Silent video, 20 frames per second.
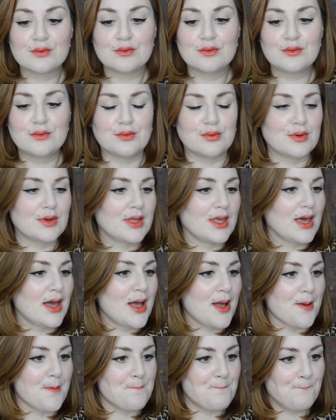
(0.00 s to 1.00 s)
Ooh,
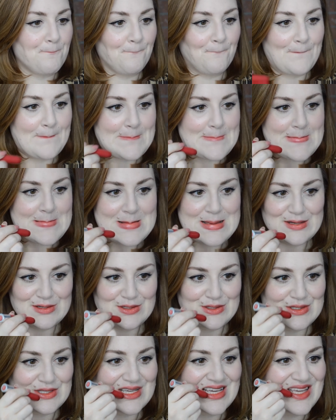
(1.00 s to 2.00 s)
yeah.
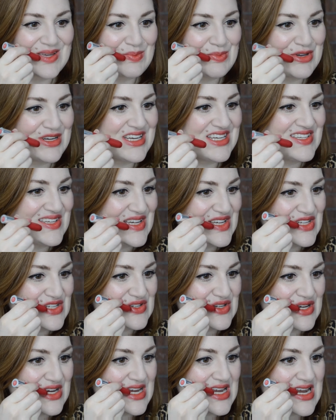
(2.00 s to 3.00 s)
She's looking pretty
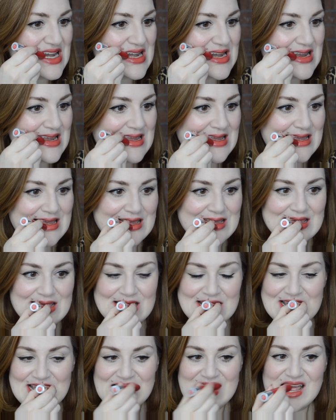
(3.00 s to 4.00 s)
tangerine
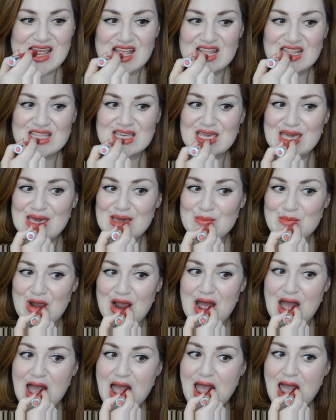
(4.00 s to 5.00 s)
in the
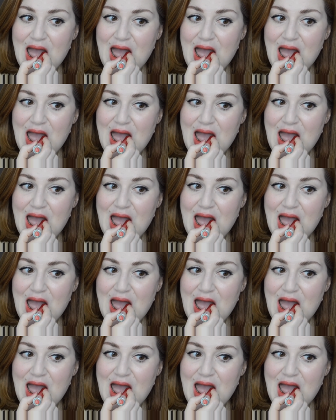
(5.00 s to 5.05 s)
camera.